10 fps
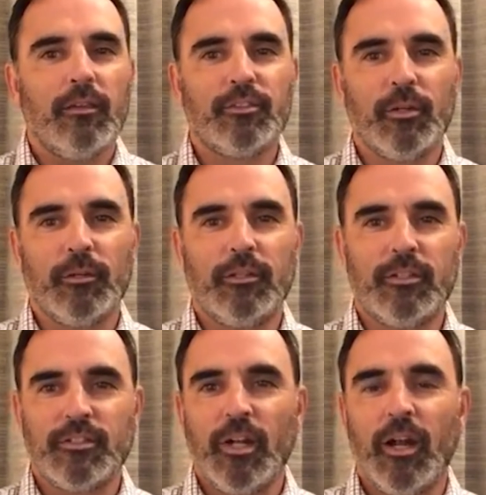So
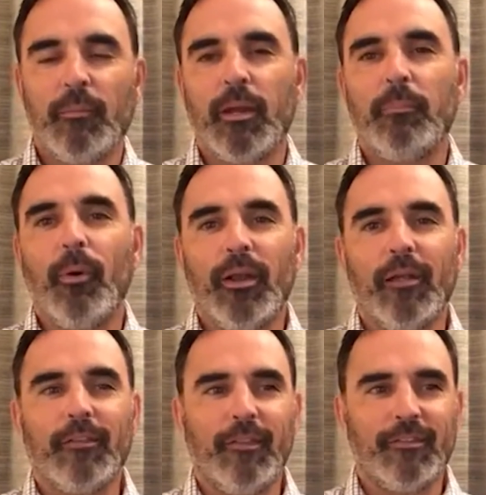to start, I want to point
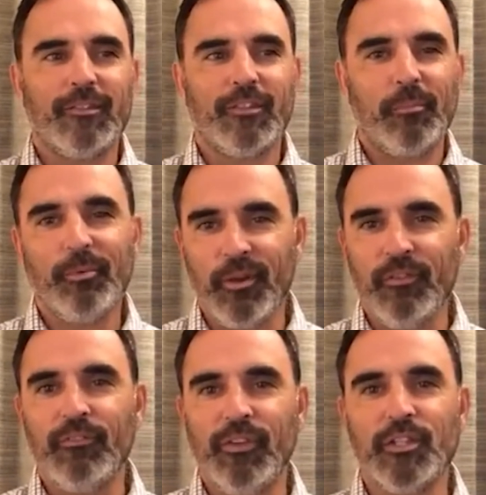out that this is a
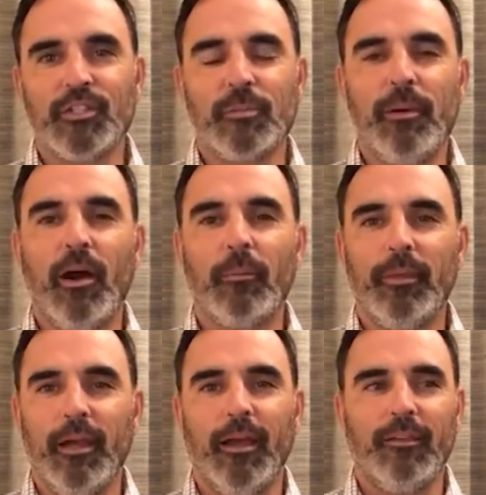preview feature in Power
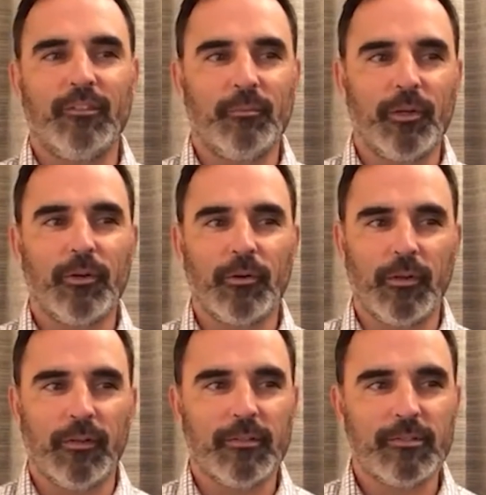BI as I'm
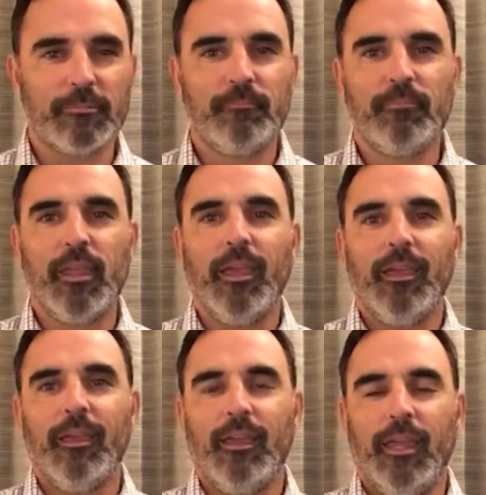recording this.
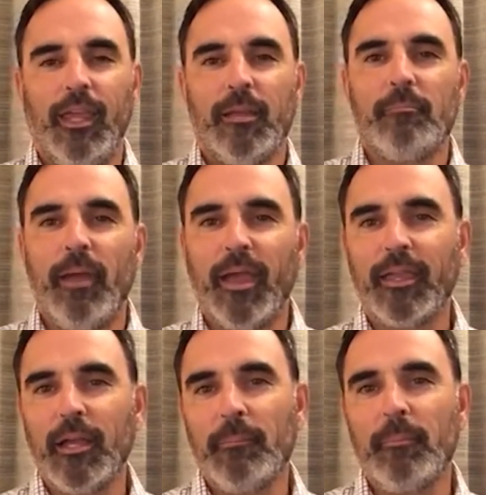And
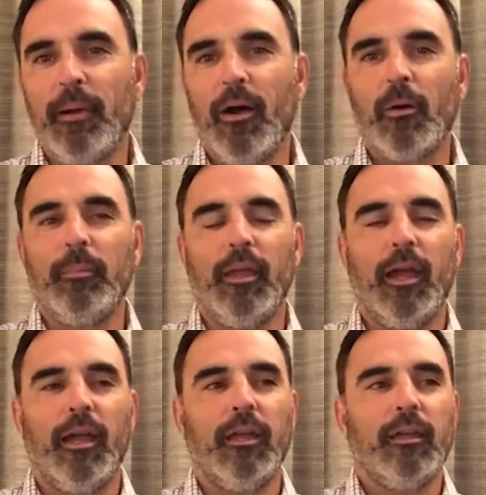backing up in Power
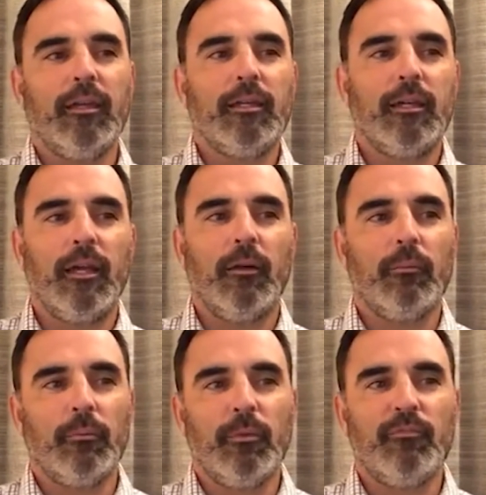BI,
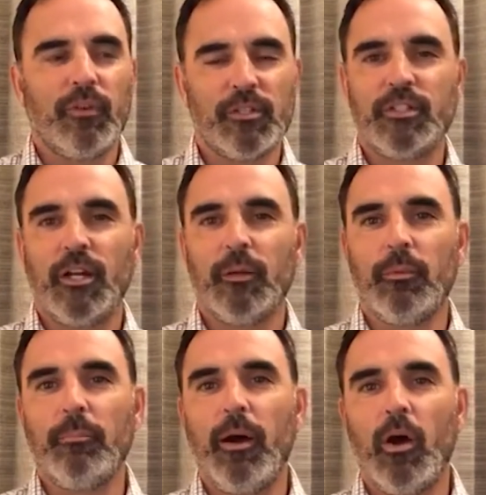when we first started
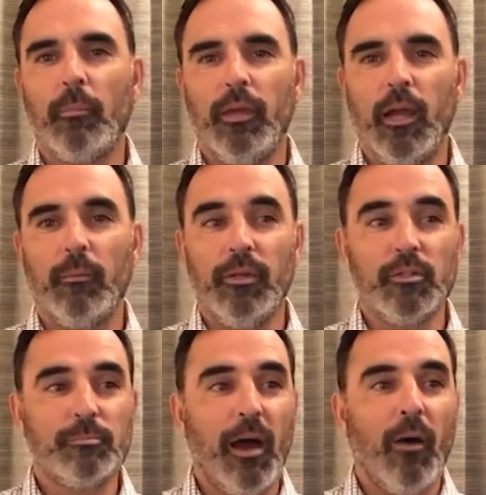with Power BI, we
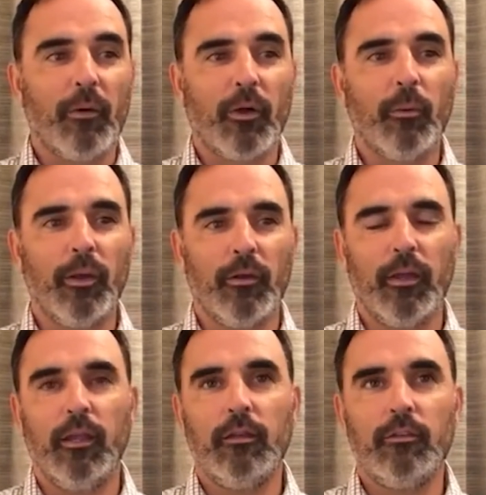used Power
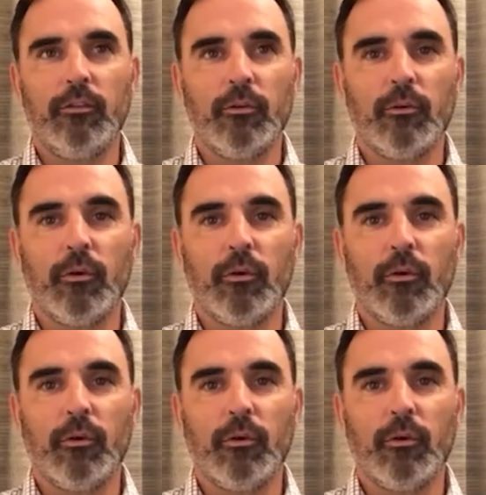Query to